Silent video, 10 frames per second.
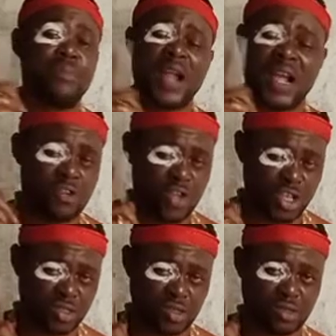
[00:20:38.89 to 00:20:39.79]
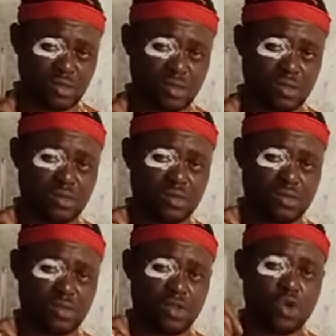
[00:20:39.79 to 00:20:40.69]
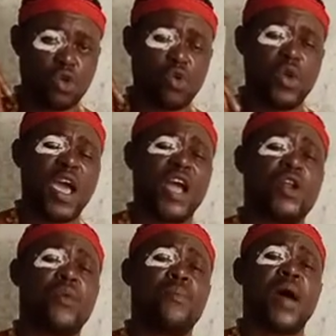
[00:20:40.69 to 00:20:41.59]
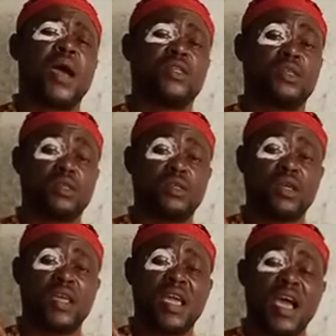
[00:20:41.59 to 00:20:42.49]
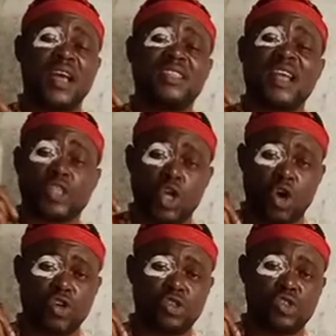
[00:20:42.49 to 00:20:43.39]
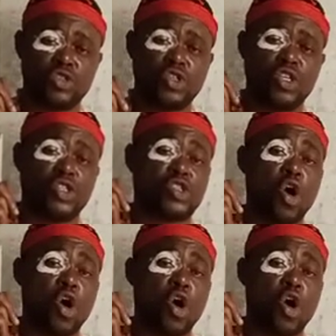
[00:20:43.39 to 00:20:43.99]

the black race. We are numbered, and that God is